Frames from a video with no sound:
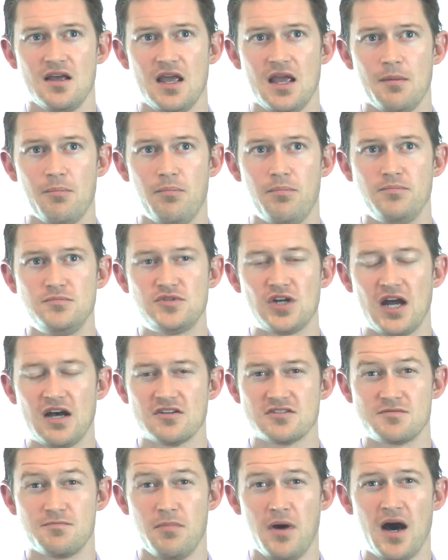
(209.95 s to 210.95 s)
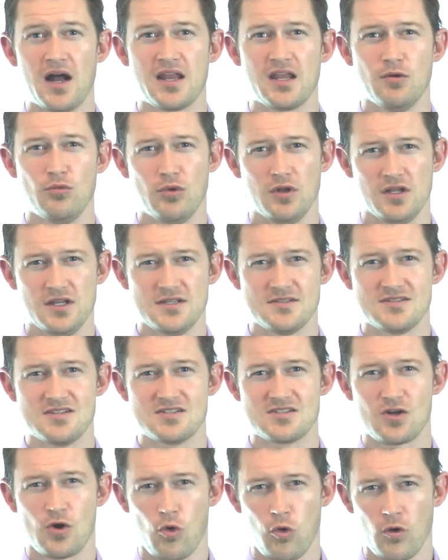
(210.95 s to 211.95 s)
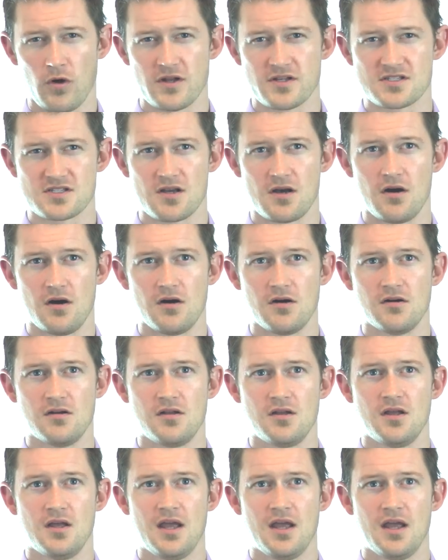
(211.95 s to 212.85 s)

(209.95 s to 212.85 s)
a child's body releases cortisol,